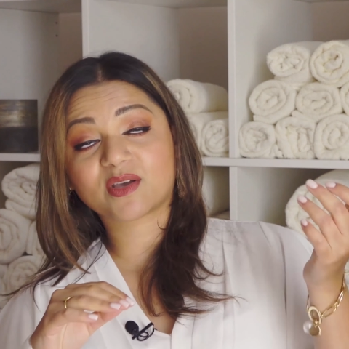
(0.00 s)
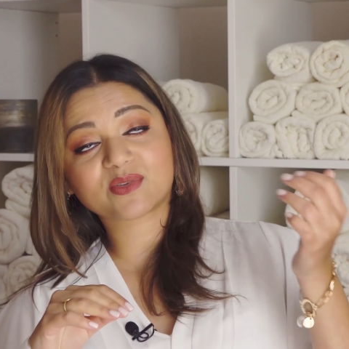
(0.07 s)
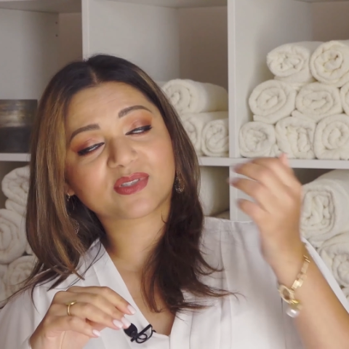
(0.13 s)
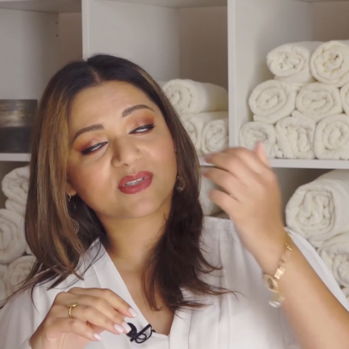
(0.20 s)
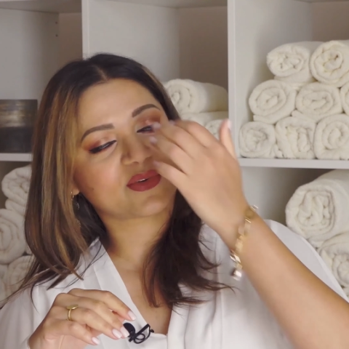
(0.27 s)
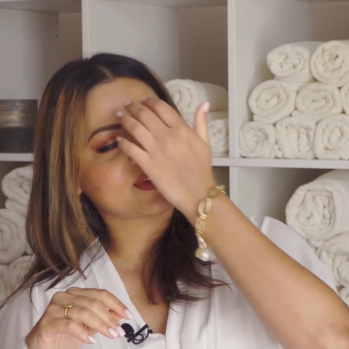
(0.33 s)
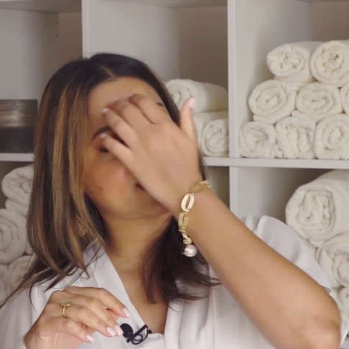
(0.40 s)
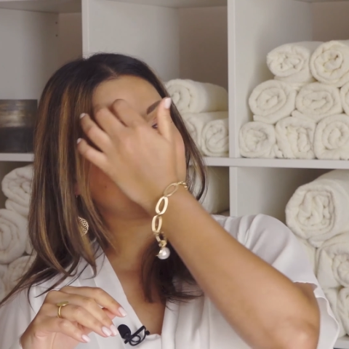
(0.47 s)

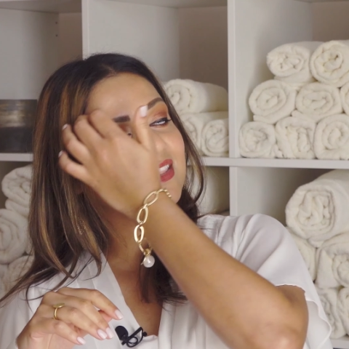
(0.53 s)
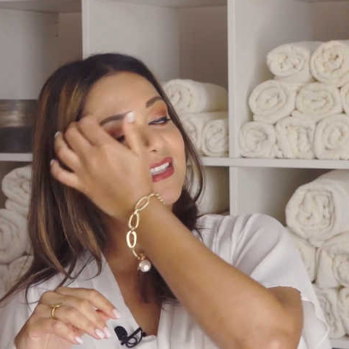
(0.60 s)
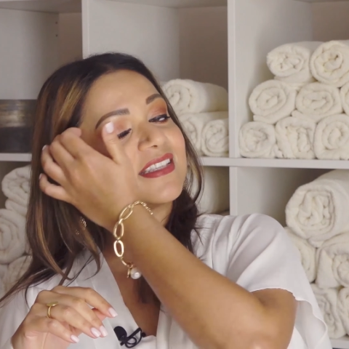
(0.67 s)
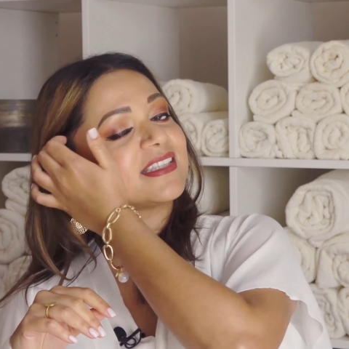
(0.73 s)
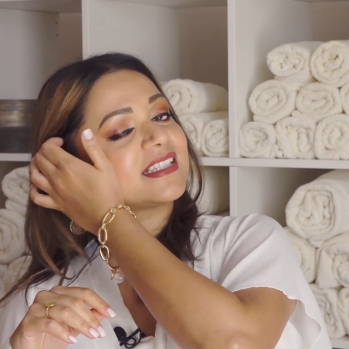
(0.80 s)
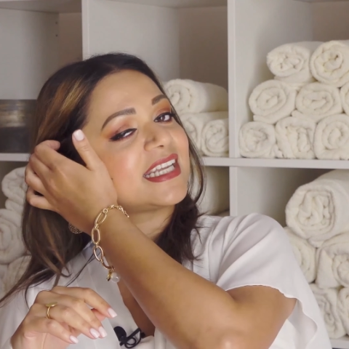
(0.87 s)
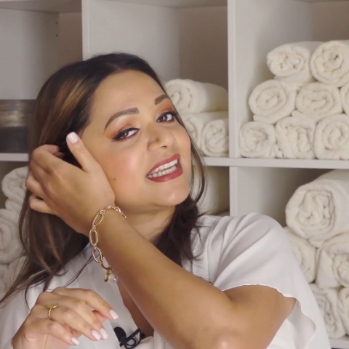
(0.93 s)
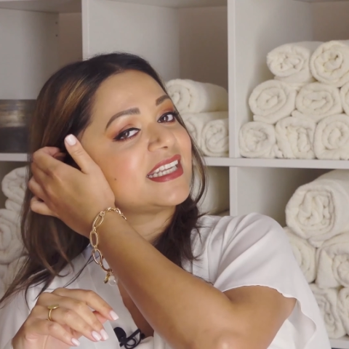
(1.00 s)
ozone in the
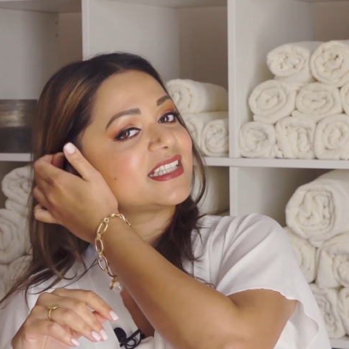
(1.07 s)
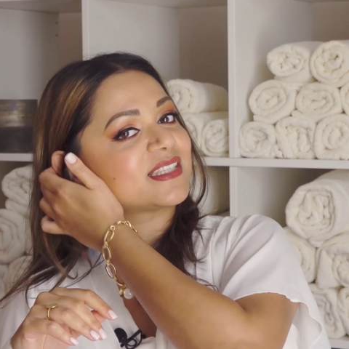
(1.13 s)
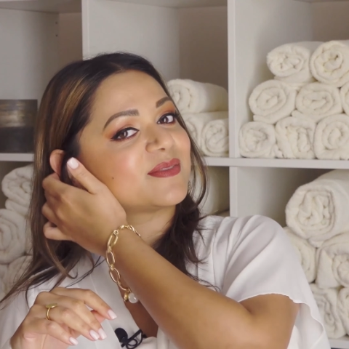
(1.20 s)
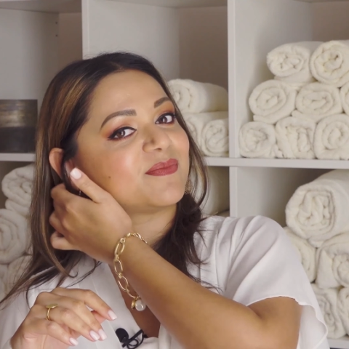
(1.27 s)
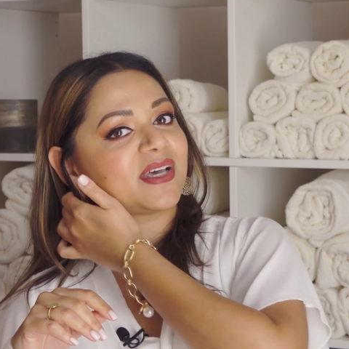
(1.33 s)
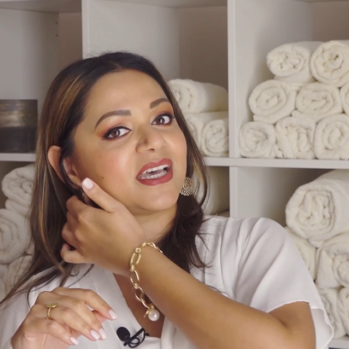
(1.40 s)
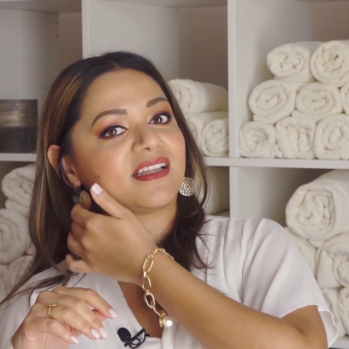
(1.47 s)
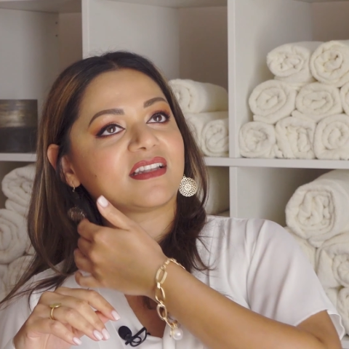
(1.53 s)
States,
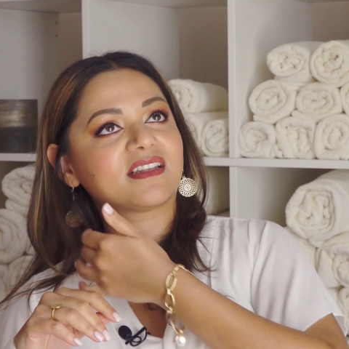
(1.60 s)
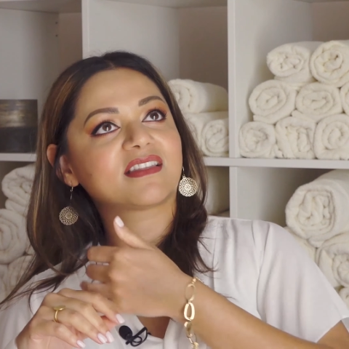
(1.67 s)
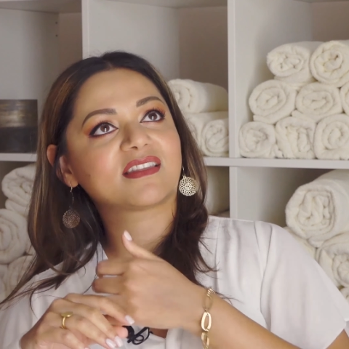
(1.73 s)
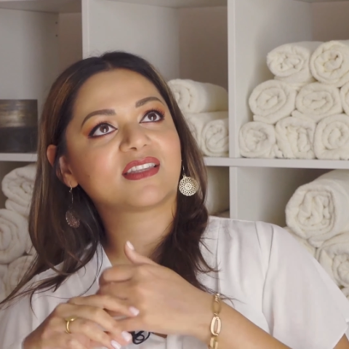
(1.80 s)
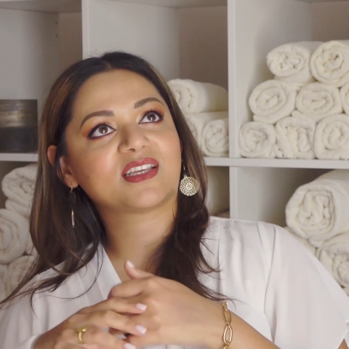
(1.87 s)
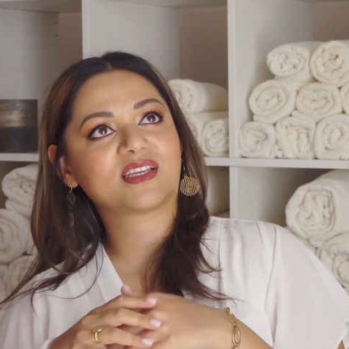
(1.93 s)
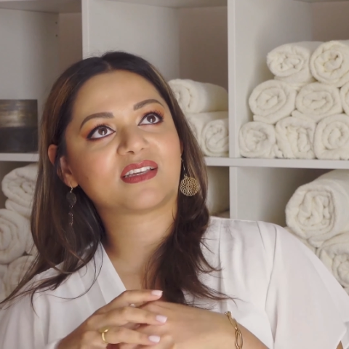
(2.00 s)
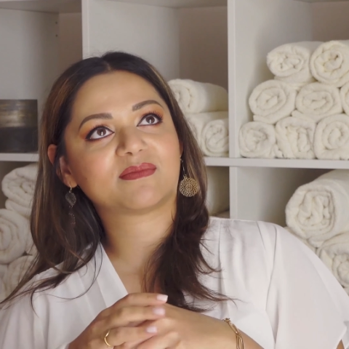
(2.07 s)
but
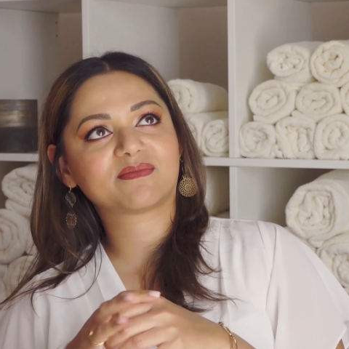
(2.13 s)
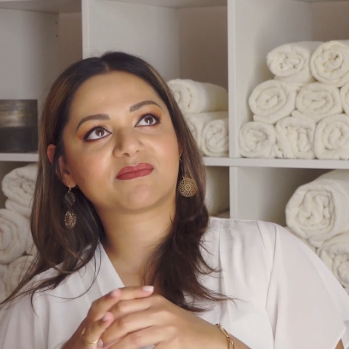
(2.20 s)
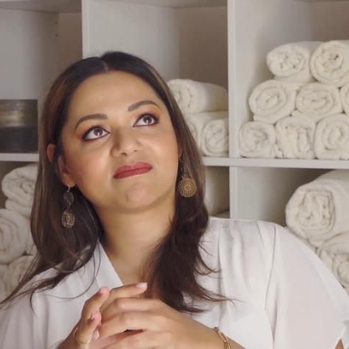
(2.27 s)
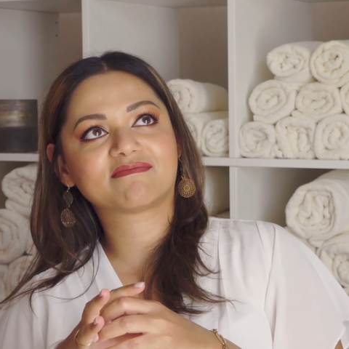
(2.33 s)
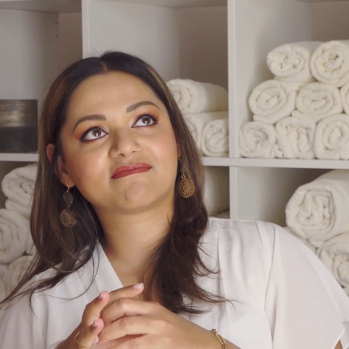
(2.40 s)
the